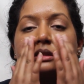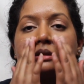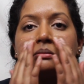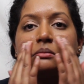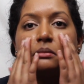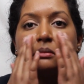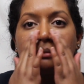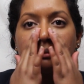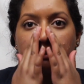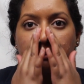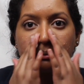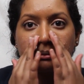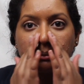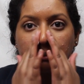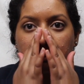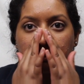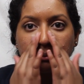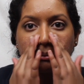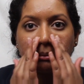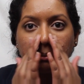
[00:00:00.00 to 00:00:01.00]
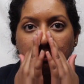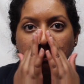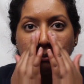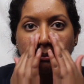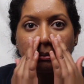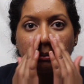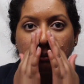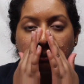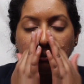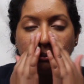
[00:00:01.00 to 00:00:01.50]
Green Clean instantly
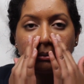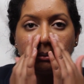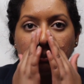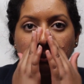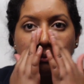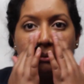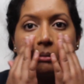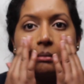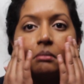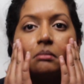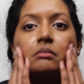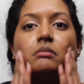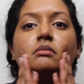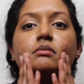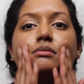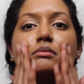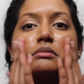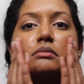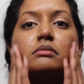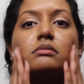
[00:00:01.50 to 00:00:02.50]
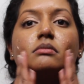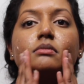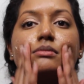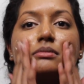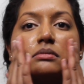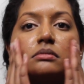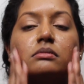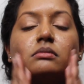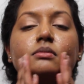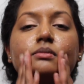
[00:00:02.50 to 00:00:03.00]
melts into the skin,
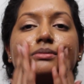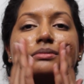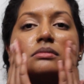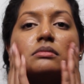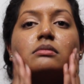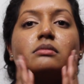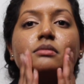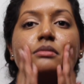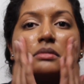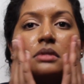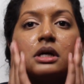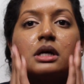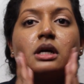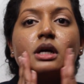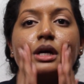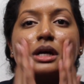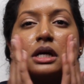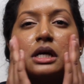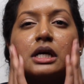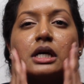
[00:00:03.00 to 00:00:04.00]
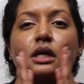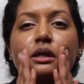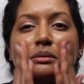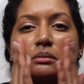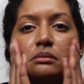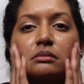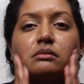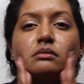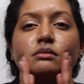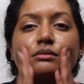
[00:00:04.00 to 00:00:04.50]
dissolving away makeup and pollution
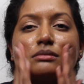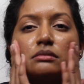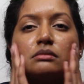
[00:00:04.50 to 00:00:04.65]
residue.